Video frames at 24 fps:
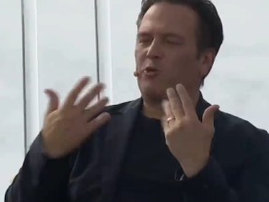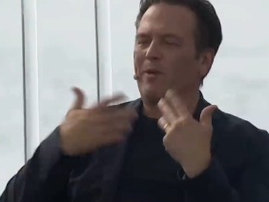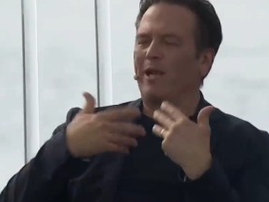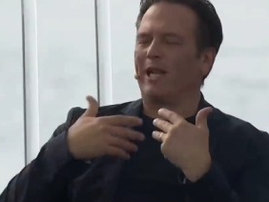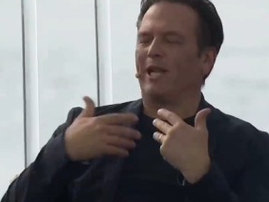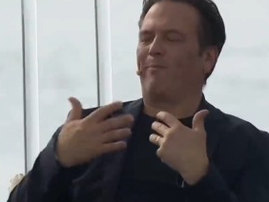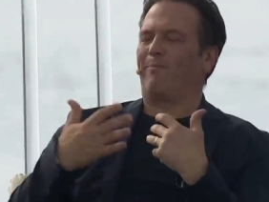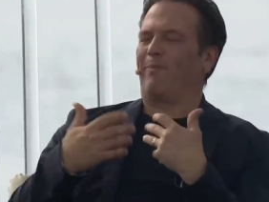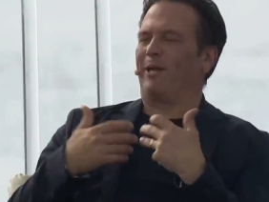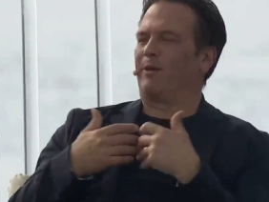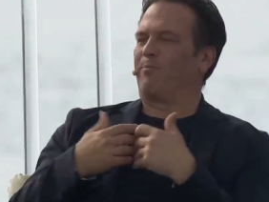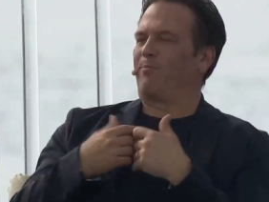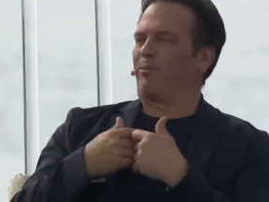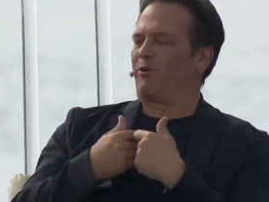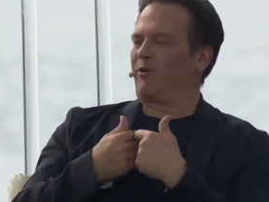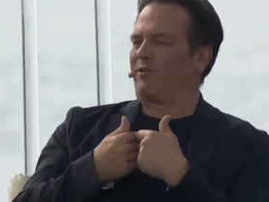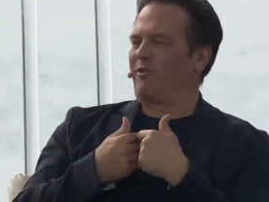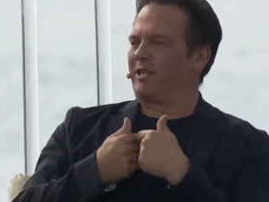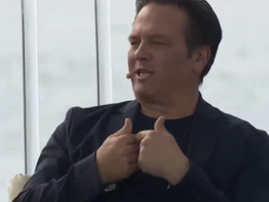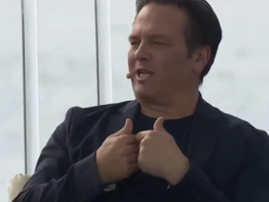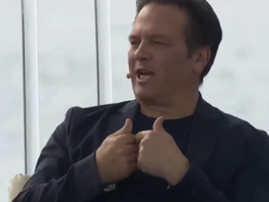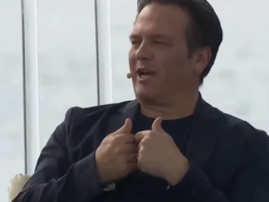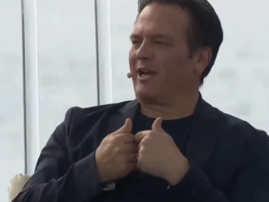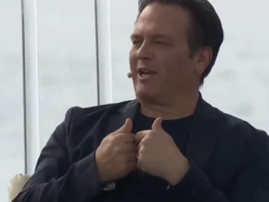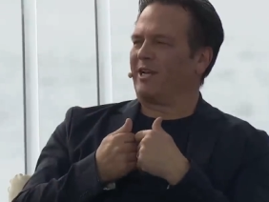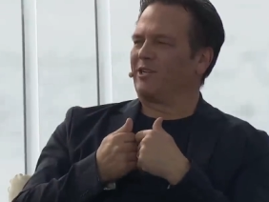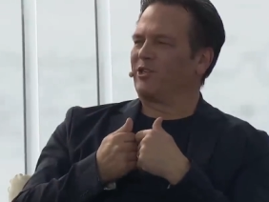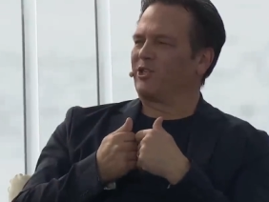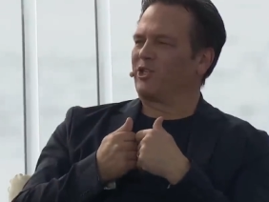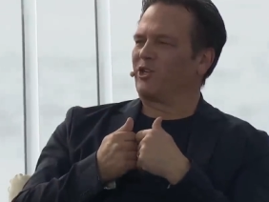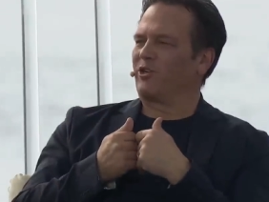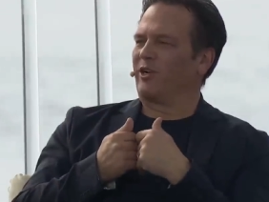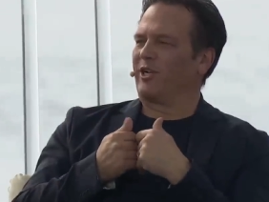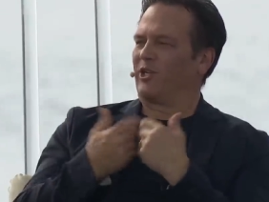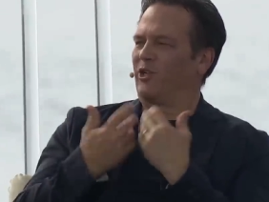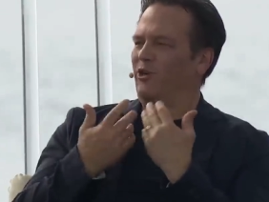many people in the tech
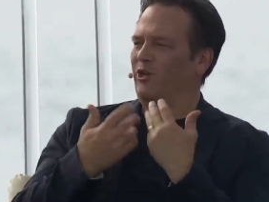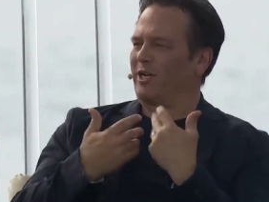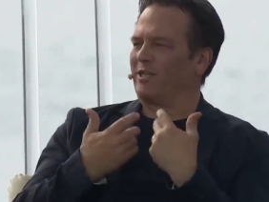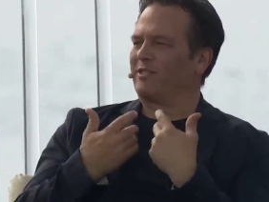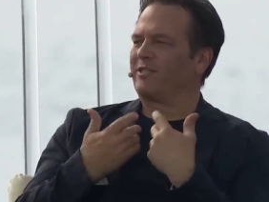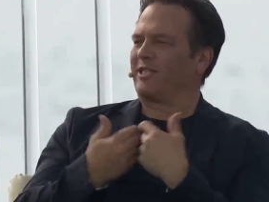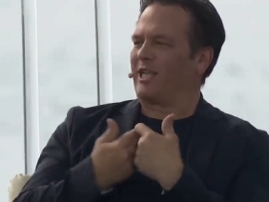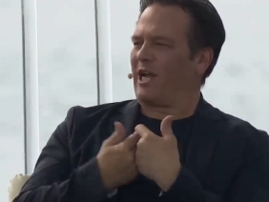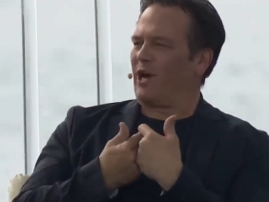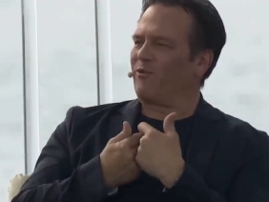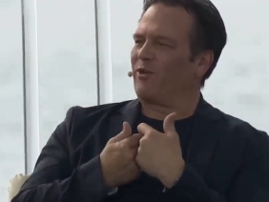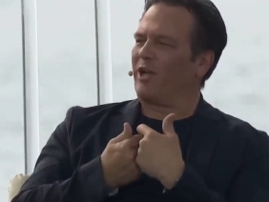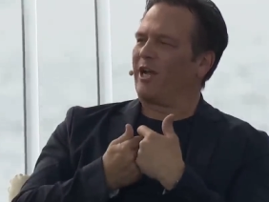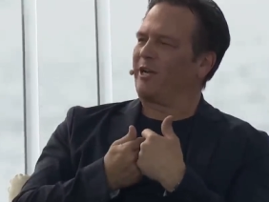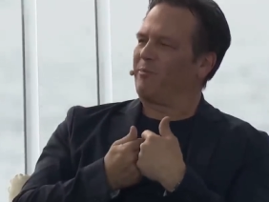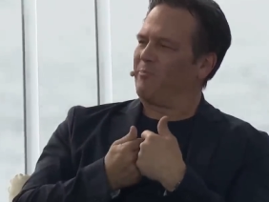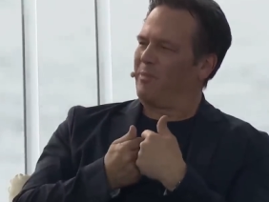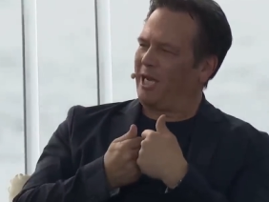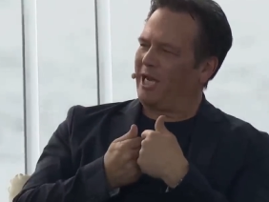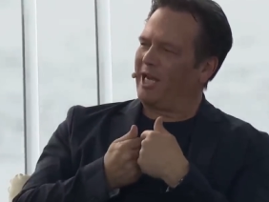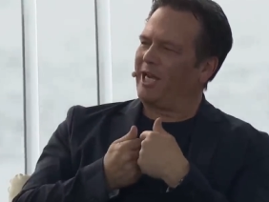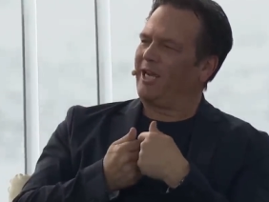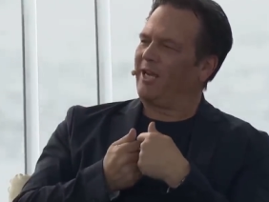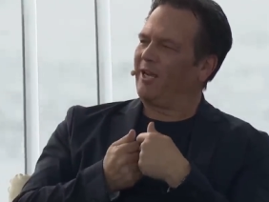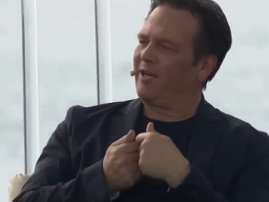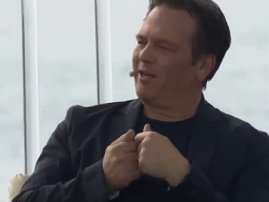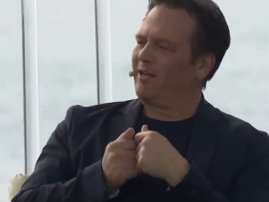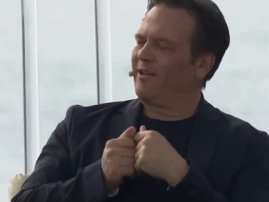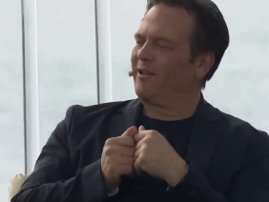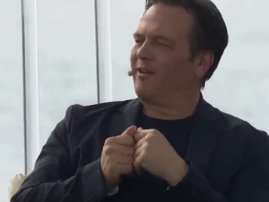industry look and sound like me.